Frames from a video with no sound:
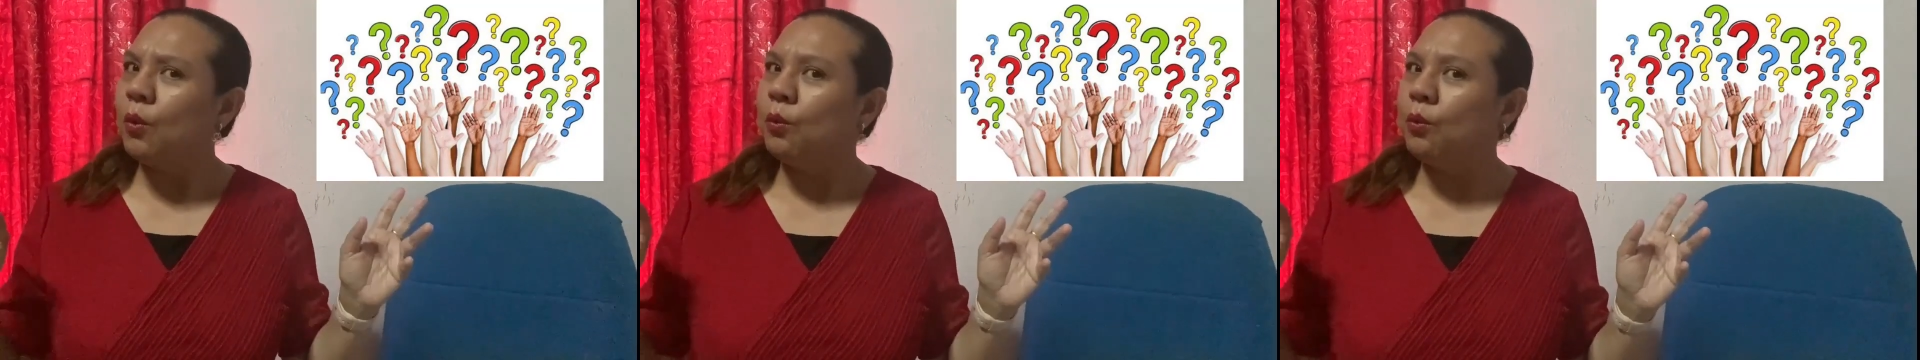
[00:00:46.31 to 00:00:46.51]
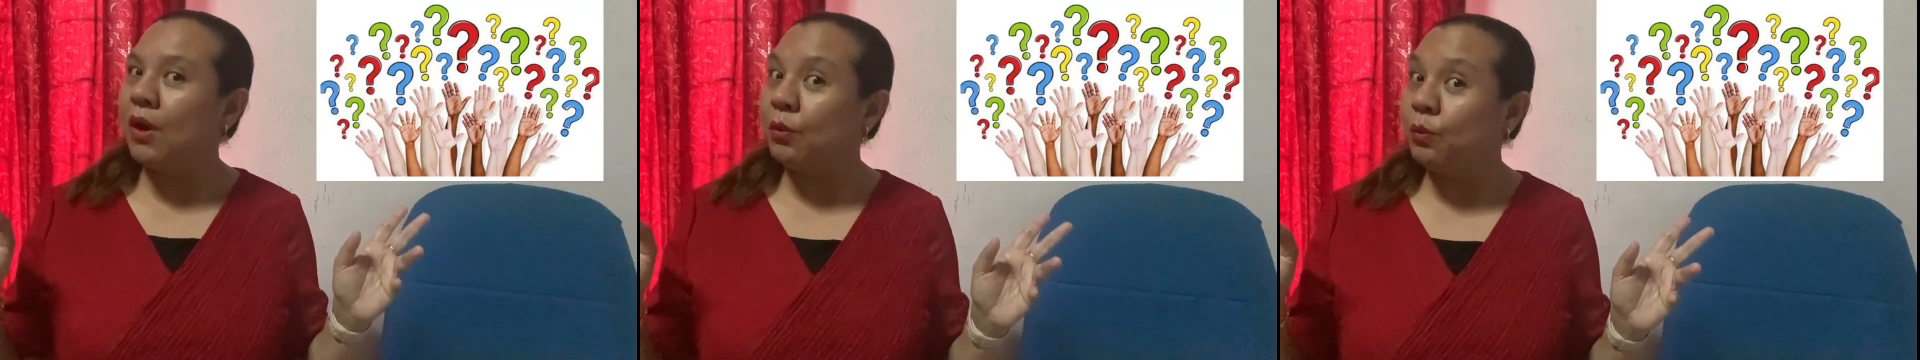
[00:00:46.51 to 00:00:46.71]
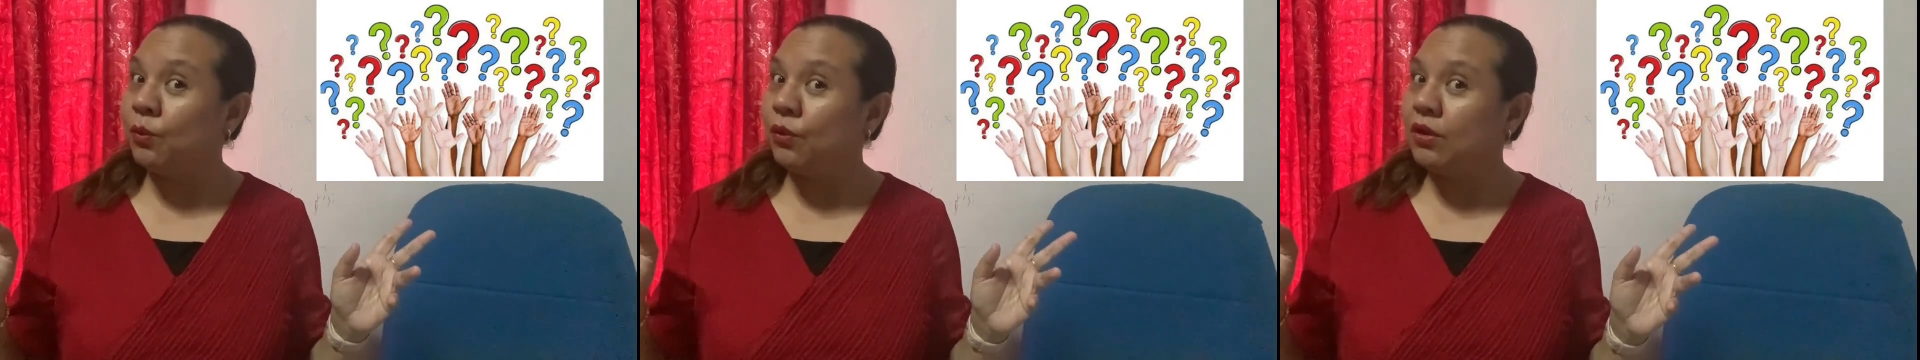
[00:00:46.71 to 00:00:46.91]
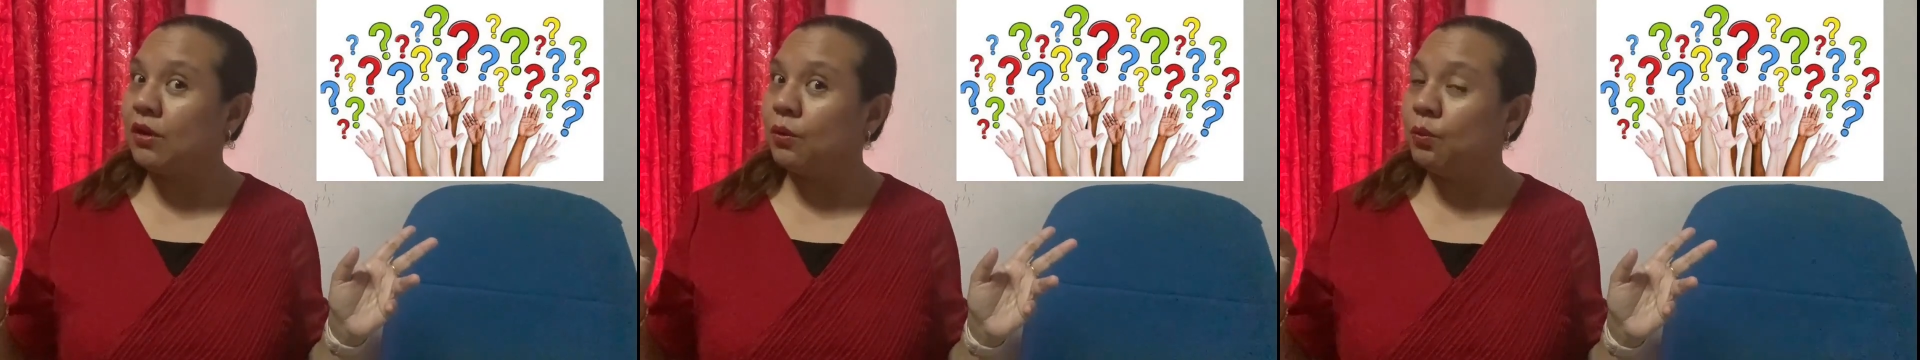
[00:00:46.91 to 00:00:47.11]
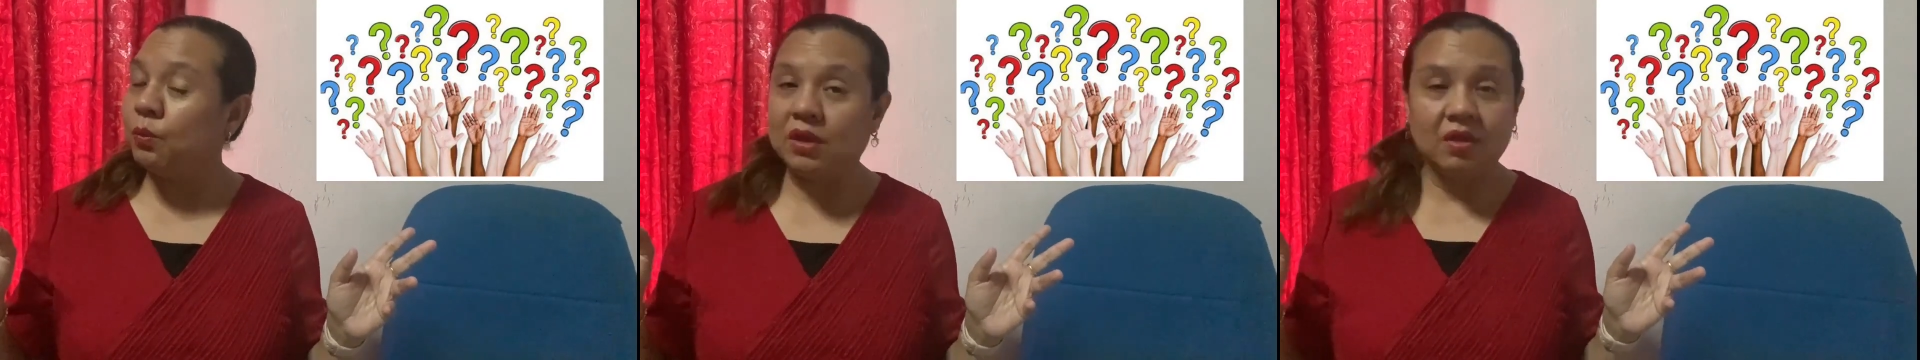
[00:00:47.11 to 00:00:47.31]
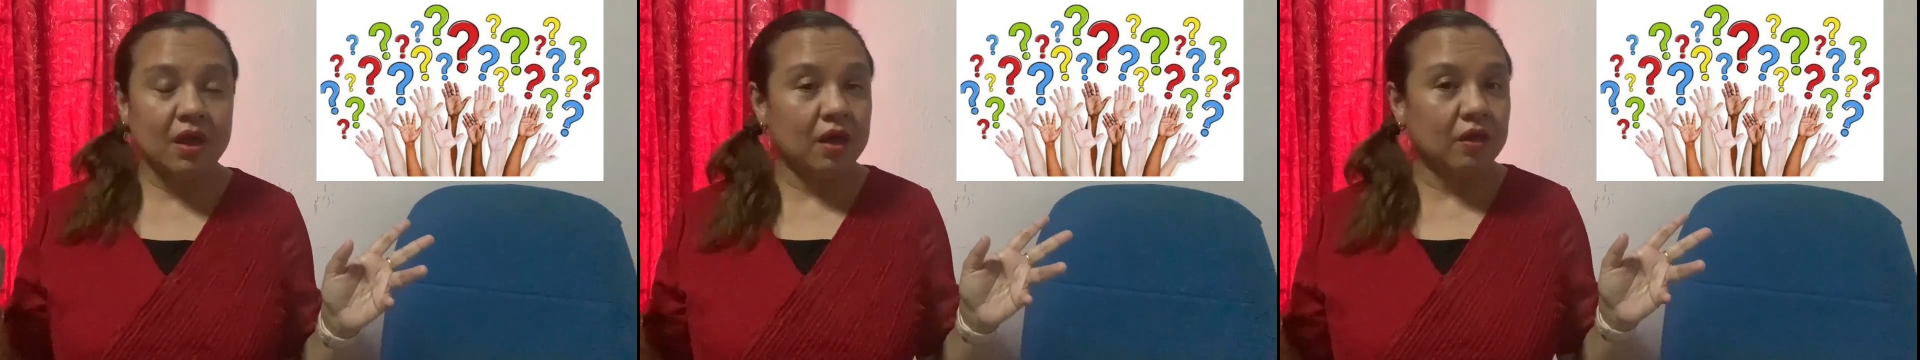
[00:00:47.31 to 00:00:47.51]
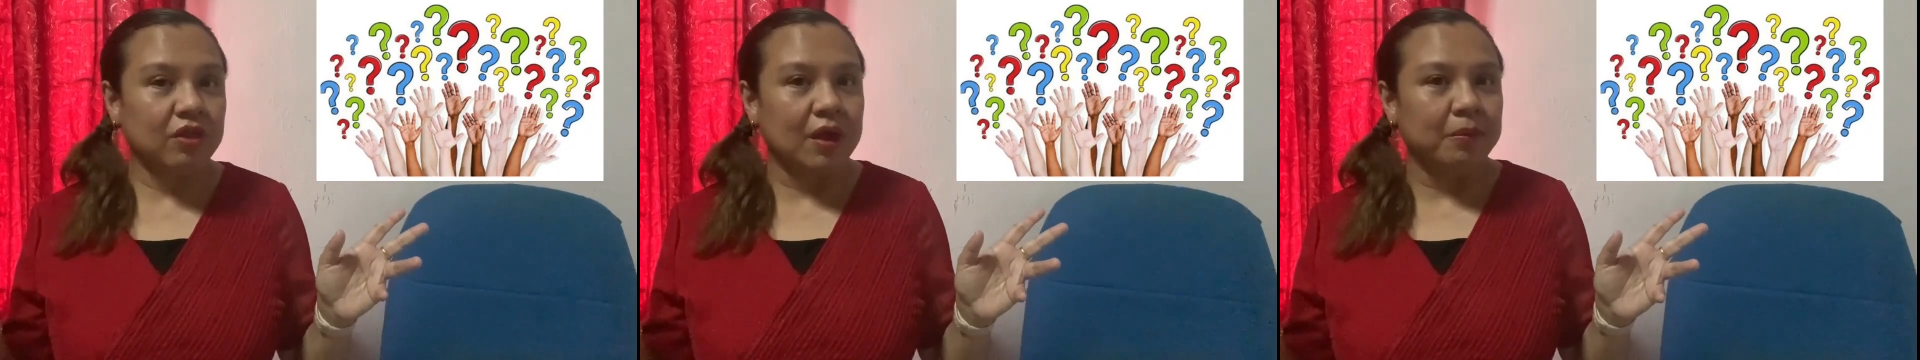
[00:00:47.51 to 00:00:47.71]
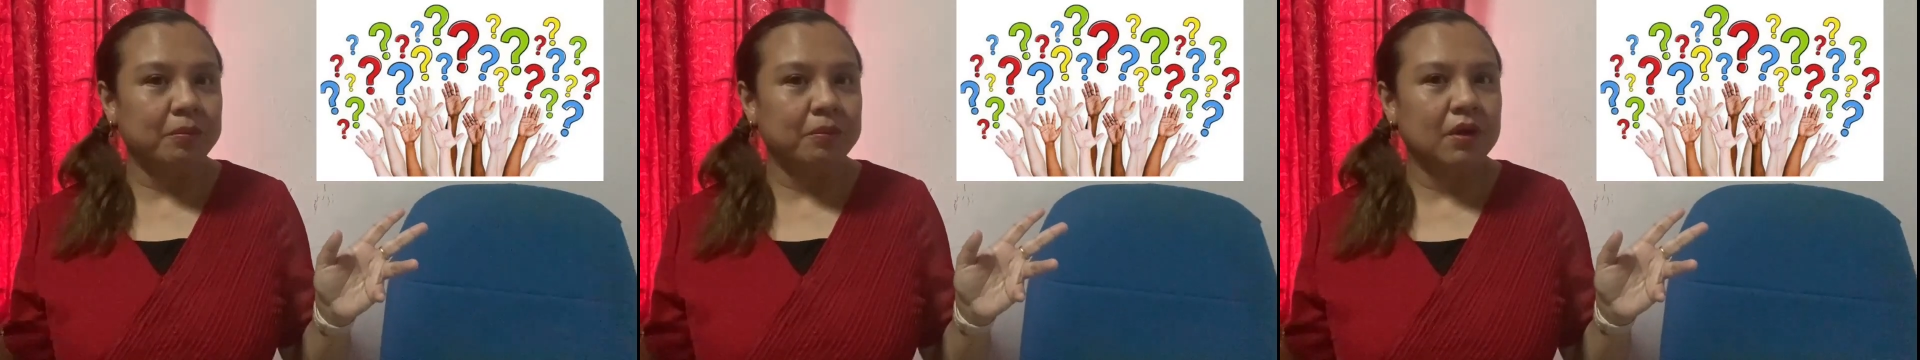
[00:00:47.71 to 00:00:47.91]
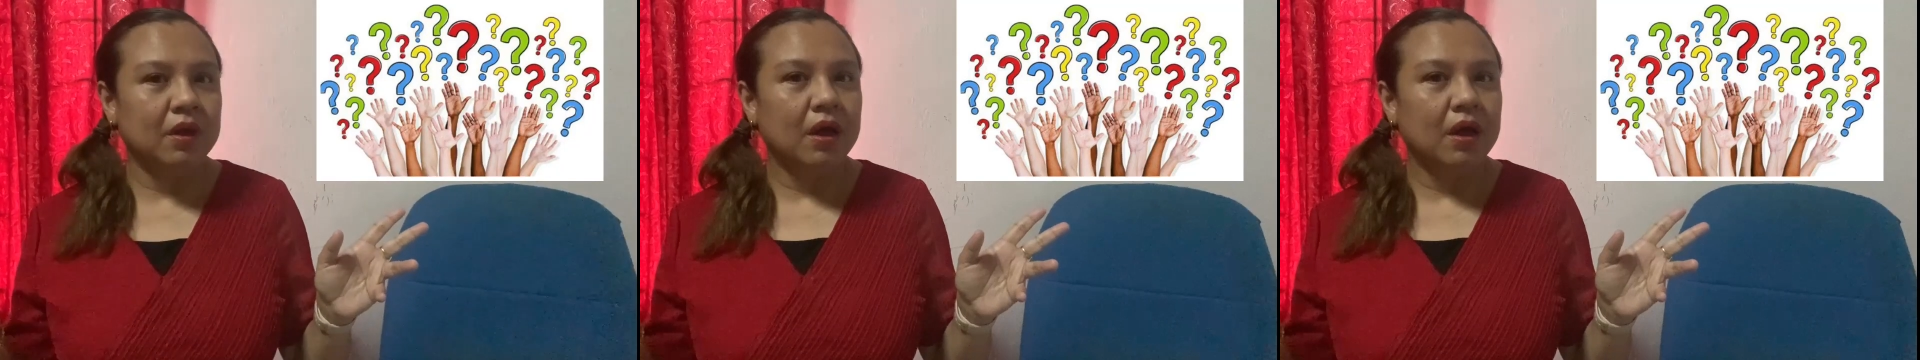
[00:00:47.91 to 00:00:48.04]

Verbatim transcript: What would we tell them?